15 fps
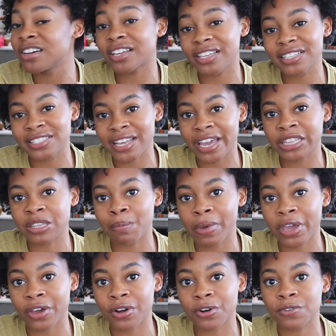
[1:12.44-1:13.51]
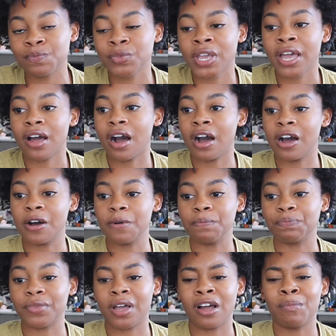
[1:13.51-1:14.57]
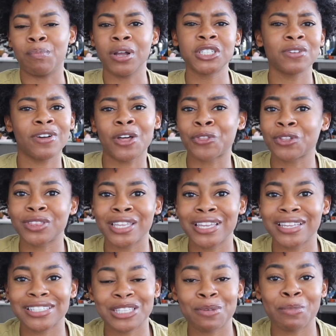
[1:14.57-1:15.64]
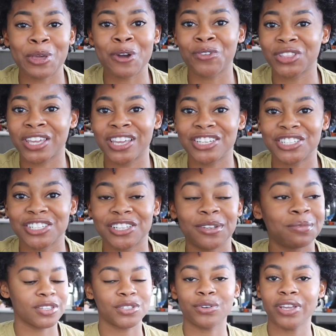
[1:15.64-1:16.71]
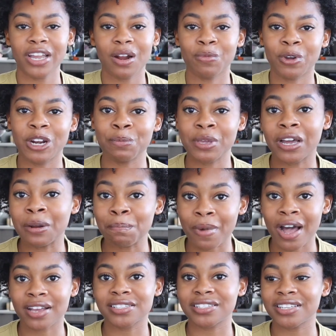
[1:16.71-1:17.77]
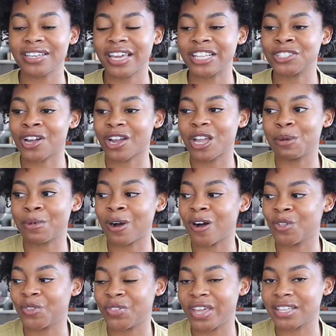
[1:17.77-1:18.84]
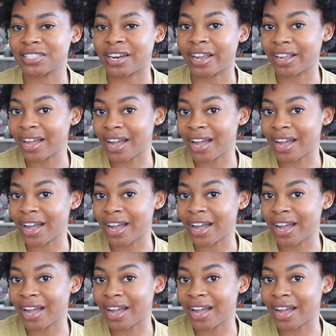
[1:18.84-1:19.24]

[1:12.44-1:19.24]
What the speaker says: cooking set in the mail, a bunch of other things in the mail for the kitchen. So yeah, we're gonna be unboxing and talking about all the things that I